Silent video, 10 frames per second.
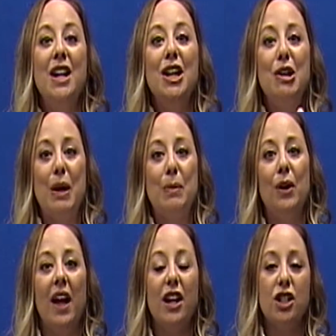You can pull
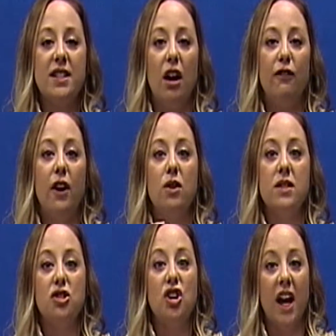out your cell phones
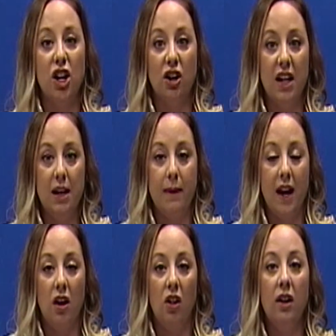and check your
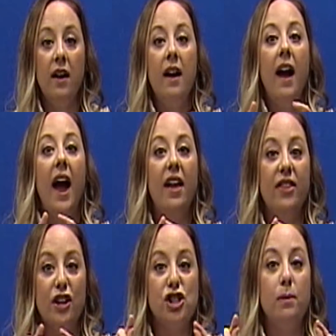email, and
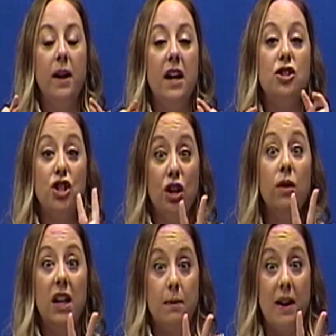there should be 2
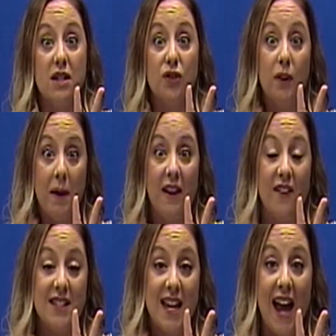emails from
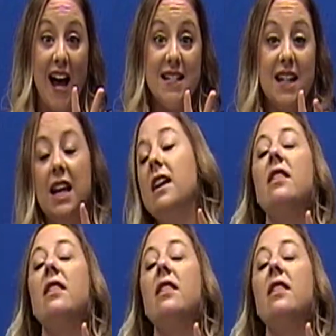FSA ID.